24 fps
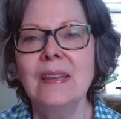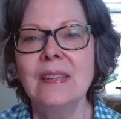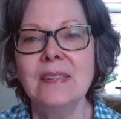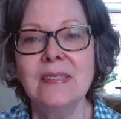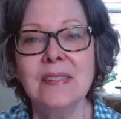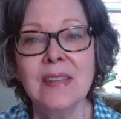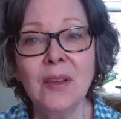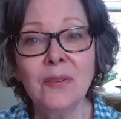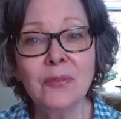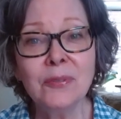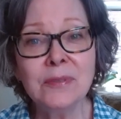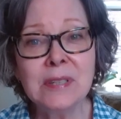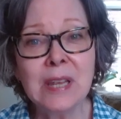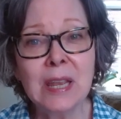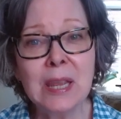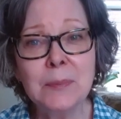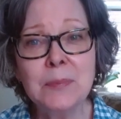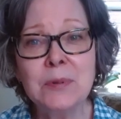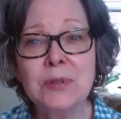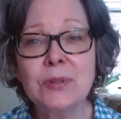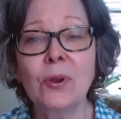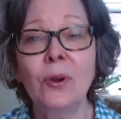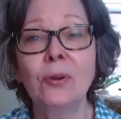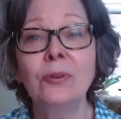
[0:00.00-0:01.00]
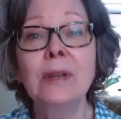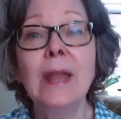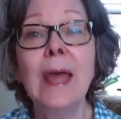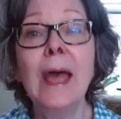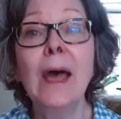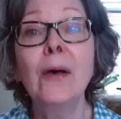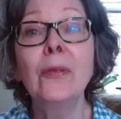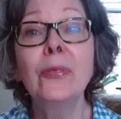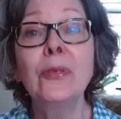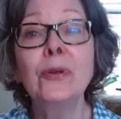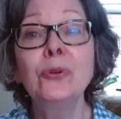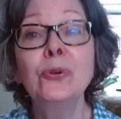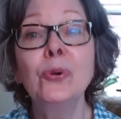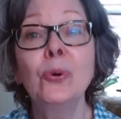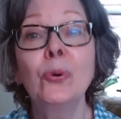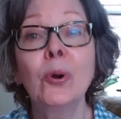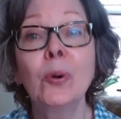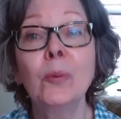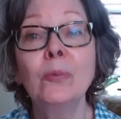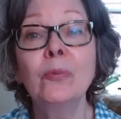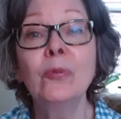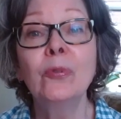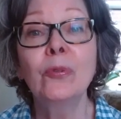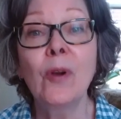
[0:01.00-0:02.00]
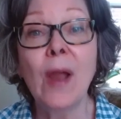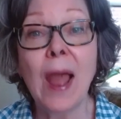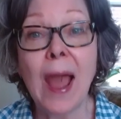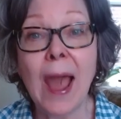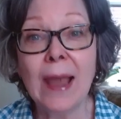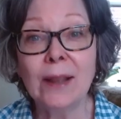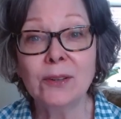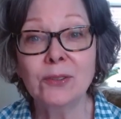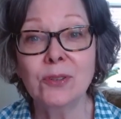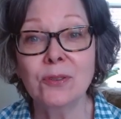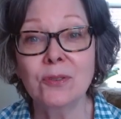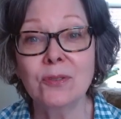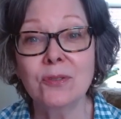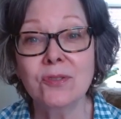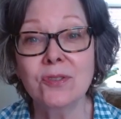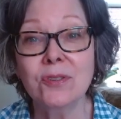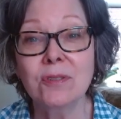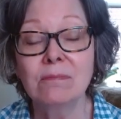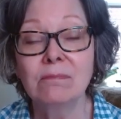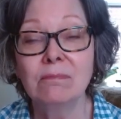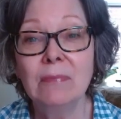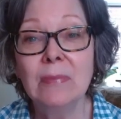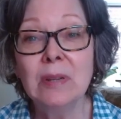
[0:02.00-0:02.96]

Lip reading: Self-tapes are now the norm for actors.